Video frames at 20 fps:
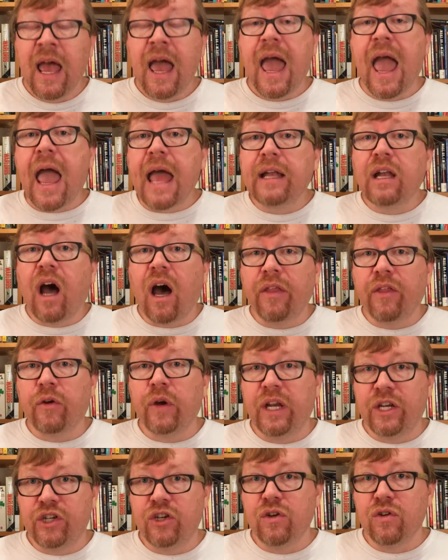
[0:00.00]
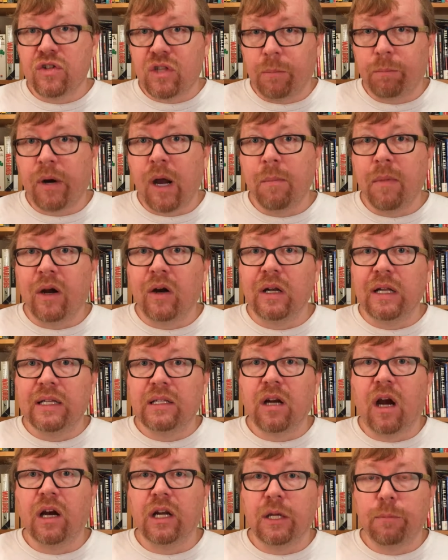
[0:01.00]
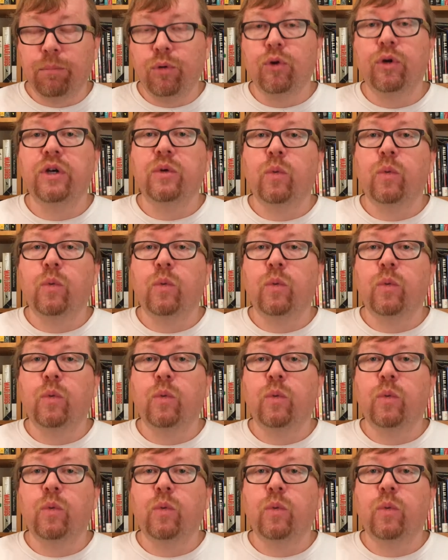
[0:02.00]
and other issues that primarily target poor